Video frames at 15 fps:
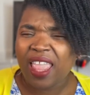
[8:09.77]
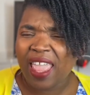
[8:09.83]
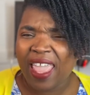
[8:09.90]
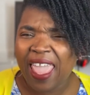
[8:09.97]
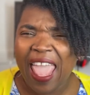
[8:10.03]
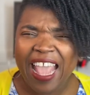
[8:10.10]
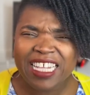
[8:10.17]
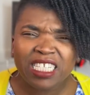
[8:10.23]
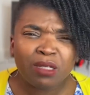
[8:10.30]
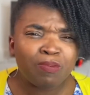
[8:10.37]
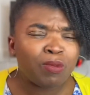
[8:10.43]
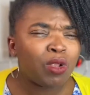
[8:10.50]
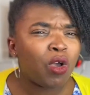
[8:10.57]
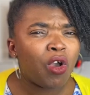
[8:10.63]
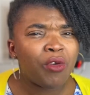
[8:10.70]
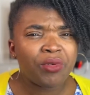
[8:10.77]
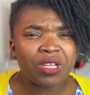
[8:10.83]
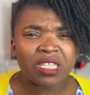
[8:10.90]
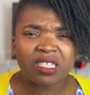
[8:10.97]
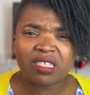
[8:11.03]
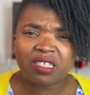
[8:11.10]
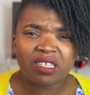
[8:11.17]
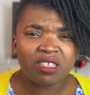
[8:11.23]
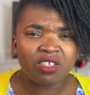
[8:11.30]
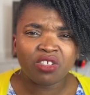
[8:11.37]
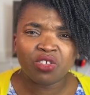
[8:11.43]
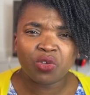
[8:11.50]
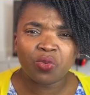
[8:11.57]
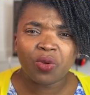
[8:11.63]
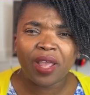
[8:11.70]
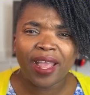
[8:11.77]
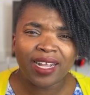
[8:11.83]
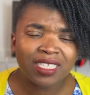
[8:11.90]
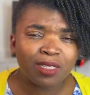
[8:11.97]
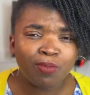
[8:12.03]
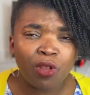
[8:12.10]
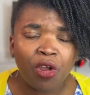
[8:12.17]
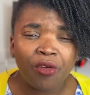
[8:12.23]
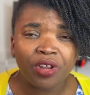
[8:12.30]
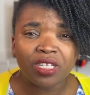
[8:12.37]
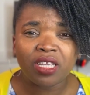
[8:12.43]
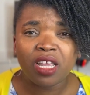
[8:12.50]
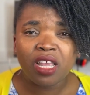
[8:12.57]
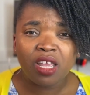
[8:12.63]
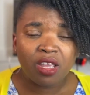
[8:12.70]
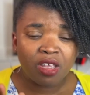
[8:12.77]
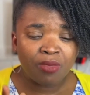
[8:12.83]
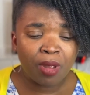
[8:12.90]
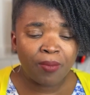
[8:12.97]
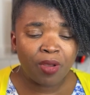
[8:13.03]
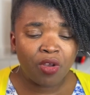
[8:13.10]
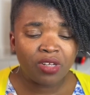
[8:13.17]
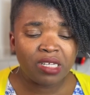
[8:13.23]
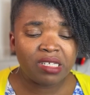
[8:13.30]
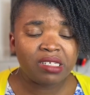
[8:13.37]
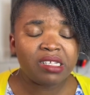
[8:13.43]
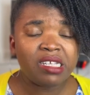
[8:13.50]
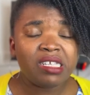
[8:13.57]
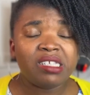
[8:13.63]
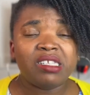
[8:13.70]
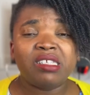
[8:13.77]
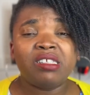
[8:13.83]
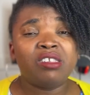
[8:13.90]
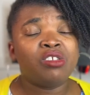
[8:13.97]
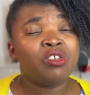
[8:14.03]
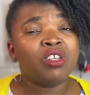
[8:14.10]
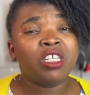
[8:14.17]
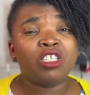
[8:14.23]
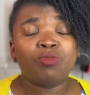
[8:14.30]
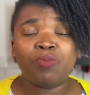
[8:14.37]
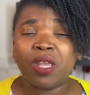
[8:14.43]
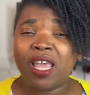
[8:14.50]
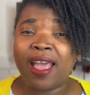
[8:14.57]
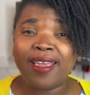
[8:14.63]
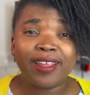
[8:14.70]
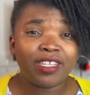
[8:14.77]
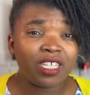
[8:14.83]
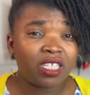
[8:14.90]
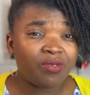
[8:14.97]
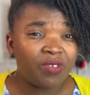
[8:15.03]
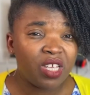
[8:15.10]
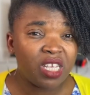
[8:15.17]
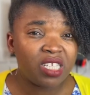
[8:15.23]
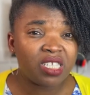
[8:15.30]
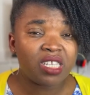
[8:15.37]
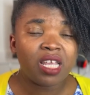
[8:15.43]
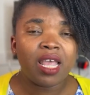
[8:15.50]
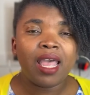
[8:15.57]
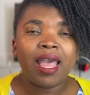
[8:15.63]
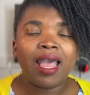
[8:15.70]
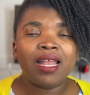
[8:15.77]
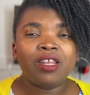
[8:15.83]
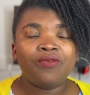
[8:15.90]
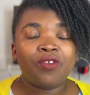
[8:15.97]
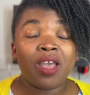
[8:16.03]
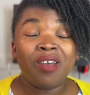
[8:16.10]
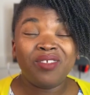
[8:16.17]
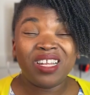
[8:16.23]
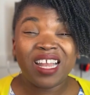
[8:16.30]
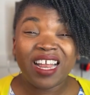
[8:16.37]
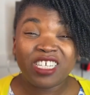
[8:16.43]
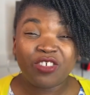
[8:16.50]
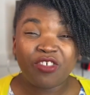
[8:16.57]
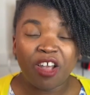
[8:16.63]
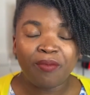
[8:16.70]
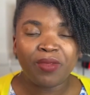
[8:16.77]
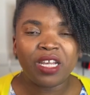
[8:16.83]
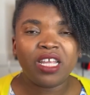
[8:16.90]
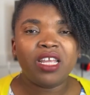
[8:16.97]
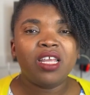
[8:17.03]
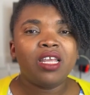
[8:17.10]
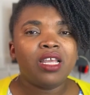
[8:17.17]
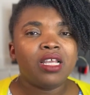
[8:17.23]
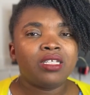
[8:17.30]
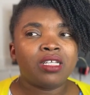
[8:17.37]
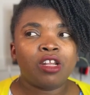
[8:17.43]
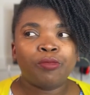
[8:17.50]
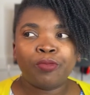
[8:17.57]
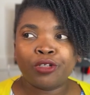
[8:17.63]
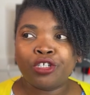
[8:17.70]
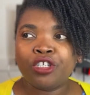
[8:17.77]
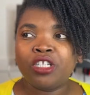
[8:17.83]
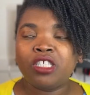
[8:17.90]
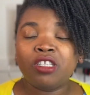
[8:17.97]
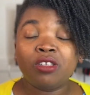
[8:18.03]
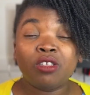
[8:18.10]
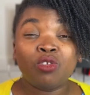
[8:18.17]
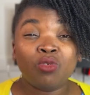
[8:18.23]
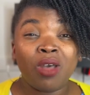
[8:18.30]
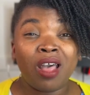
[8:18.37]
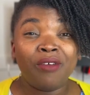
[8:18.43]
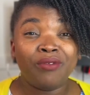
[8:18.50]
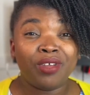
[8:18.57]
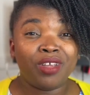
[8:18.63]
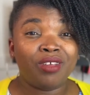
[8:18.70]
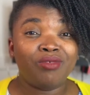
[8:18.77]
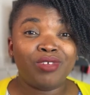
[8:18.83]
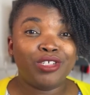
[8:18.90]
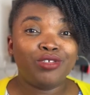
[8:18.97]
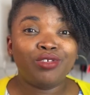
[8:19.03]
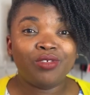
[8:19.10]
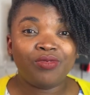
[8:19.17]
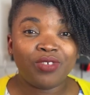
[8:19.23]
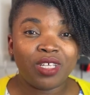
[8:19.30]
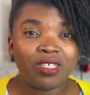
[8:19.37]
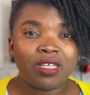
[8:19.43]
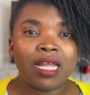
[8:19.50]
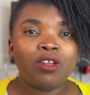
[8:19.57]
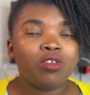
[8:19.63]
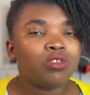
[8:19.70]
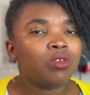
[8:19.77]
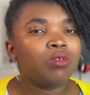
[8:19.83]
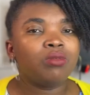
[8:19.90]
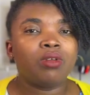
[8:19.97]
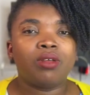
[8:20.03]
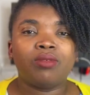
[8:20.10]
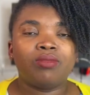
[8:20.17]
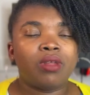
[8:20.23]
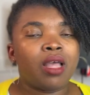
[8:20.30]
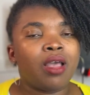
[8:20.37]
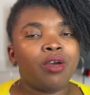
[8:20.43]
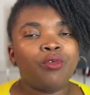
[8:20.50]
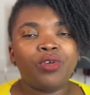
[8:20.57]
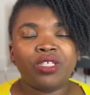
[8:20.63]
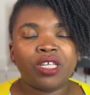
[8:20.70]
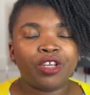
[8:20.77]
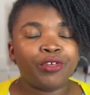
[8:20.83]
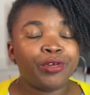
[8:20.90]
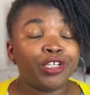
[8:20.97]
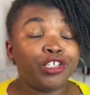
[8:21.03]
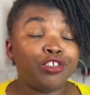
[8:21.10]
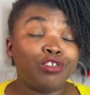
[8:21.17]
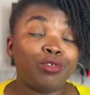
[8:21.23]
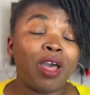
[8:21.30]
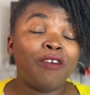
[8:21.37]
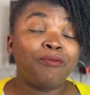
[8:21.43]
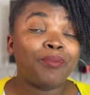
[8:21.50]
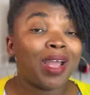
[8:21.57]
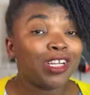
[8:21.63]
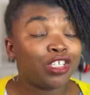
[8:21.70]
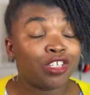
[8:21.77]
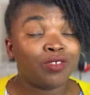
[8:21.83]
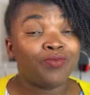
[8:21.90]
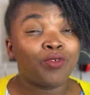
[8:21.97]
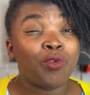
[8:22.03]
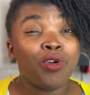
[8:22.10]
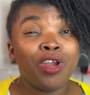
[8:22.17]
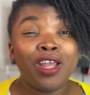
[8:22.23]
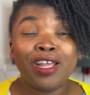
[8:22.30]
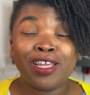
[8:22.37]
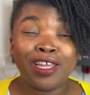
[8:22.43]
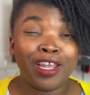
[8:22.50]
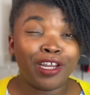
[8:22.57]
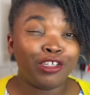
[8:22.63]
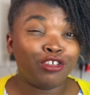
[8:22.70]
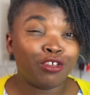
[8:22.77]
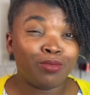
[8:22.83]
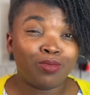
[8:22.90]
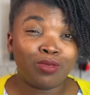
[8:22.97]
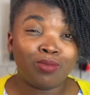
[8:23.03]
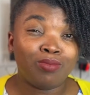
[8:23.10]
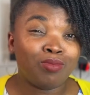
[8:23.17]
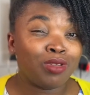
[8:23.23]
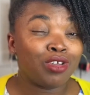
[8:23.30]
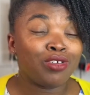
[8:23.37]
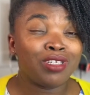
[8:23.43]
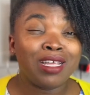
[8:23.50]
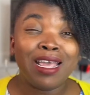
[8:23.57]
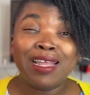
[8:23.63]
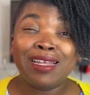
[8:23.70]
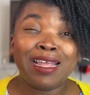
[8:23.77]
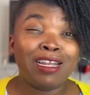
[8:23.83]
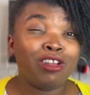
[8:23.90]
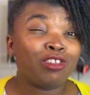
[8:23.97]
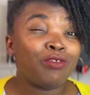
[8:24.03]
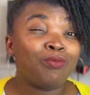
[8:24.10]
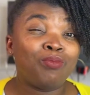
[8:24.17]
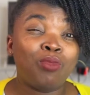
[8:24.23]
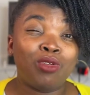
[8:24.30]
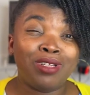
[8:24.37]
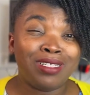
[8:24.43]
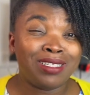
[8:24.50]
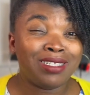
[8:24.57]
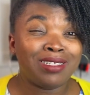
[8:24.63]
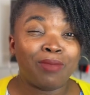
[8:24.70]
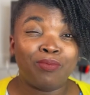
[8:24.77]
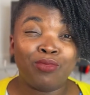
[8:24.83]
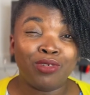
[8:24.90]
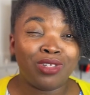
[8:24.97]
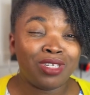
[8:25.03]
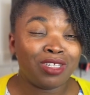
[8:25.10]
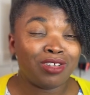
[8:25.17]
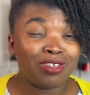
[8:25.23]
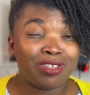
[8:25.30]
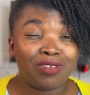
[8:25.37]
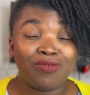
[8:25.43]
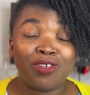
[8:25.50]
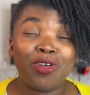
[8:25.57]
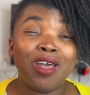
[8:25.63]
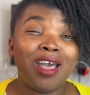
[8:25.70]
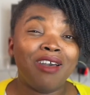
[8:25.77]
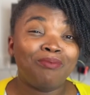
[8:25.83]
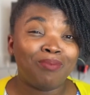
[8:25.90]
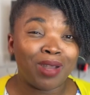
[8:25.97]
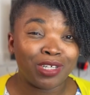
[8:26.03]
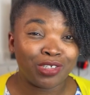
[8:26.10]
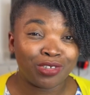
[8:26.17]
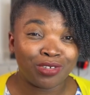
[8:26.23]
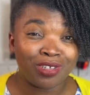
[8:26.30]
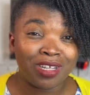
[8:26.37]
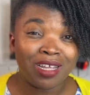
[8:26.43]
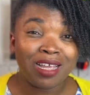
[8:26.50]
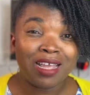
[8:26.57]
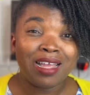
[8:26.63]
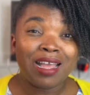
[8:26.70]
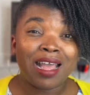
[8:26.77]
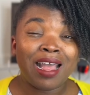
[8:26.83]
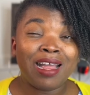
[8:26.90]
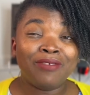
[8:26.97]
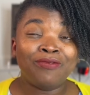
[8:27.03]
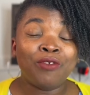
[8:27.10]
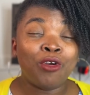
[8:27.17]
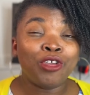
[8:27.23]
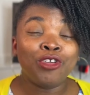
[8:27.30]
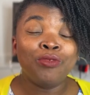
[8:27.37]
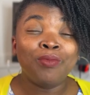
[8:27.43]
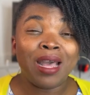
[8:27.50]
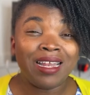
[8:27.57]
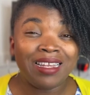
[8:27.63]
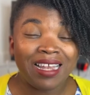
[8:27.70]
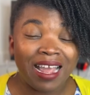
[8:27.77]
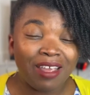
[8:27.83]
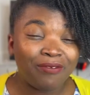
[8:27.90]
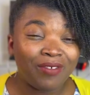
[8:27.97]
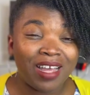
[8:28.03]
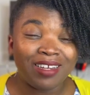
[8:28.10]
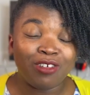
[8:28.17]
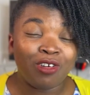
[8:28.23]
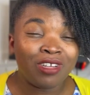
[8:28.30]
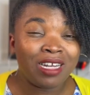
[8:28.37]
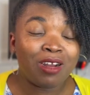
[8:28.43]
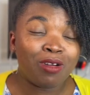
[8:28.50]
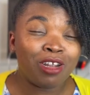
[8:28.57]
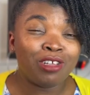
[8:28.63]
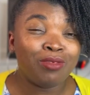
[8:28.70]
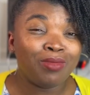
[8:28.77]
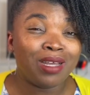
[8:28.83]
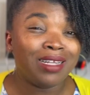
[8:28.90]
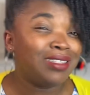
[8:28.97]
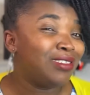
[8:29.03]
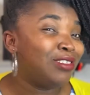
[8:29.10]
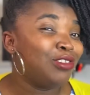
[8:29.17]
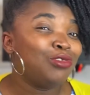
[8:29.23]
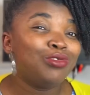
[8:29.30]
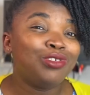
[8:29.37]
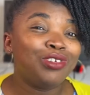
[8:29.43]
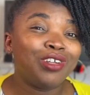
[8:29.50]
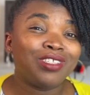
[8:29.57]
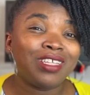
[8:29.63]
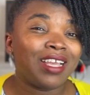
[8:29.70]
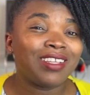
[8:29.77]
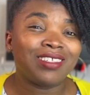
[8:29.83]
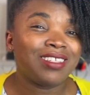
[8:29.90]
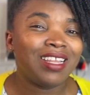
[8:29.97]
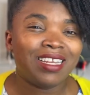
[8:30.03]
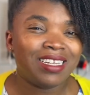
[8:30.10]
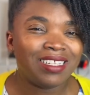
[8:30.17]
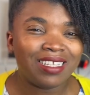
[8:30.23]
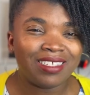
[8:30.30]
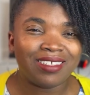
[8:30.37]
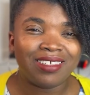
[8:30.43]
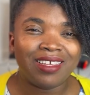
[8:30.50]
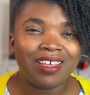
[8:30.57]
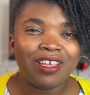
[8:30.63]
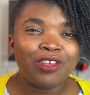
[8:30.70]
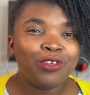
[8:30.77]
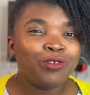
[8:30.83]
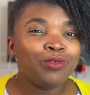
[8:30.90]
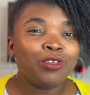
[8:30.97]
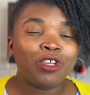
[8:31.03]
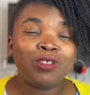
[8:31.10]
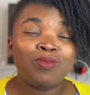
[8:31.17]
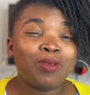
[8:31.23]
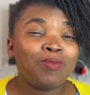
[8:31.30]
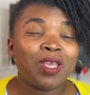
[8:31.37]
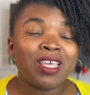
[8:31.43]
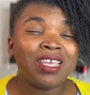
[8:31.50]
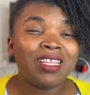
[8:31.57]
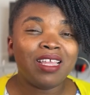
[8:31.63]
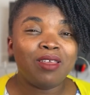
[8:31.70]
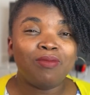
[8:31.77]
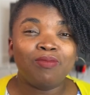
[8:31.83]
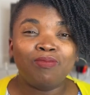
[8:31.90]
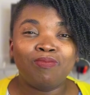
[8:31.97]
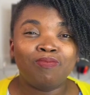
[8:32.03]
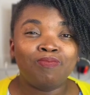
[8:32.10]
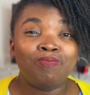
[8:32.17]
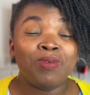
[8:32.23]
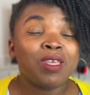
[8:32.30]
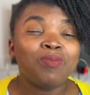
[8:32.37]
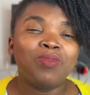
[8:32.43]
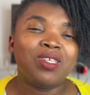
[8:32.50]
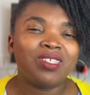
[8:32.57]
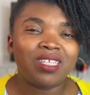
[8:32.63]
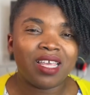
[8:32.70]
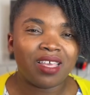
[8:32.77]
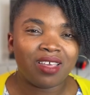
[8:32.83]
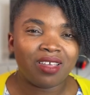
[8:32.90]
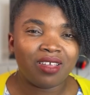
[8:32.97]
Explore it. Explore it. Remember, on this list, you don't need to pay IHS fees, and if you have a large family, it's an opportunity to have reduced fees. And also, I always encourage you to have passion for care jobs, because there are a lot of policies and procedures. If you don't have passion for human life and honor human, you will not excel in it. You will just be making a big mistake.